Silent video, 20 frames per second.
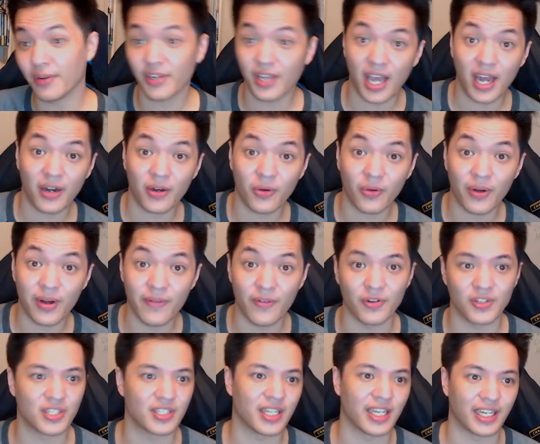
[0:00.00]
category
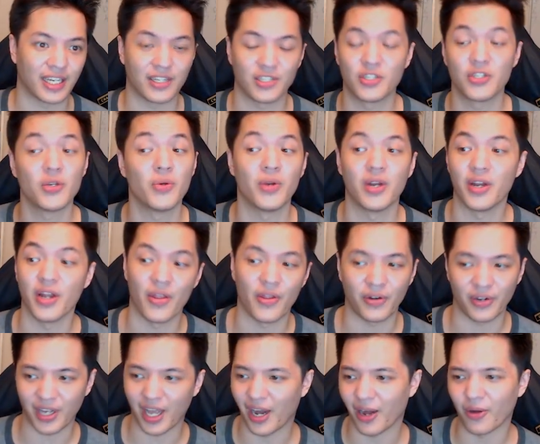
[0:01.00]
versus like a 2 in another
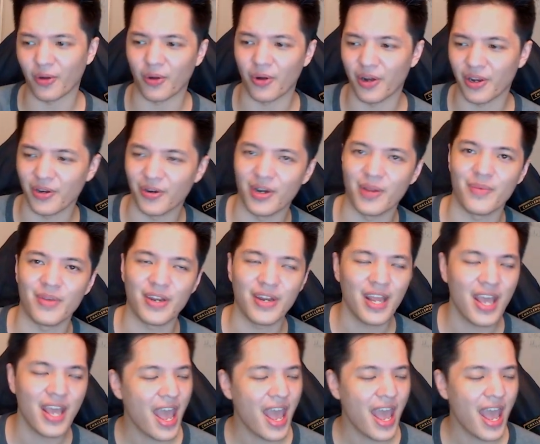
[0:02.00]
category, you know what I mean?